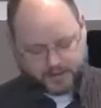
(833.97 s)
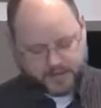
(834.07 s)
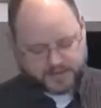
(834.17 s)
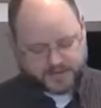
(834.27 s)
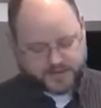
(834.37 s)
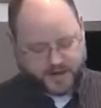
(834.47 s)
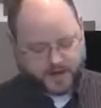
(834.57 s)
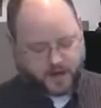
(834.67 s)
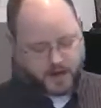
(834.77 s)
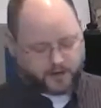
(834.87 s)
they did
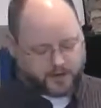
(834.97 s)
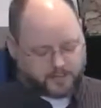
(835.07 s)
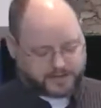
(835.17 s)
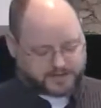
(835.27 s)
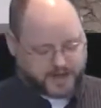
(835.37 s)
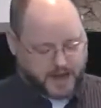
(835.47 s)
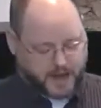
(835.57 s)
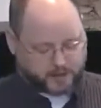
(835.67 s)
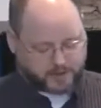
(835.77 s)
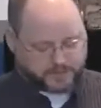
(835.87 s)
not honor him as
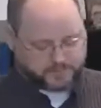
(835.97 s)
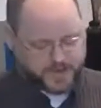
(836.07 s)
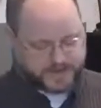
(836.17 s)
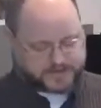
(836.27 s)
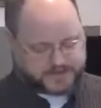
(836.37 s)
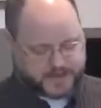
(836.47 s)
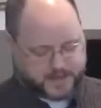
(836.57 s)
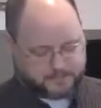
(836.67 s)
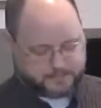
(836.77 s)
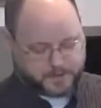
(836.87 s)
God or give thanks to
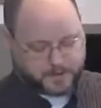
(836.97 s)
him.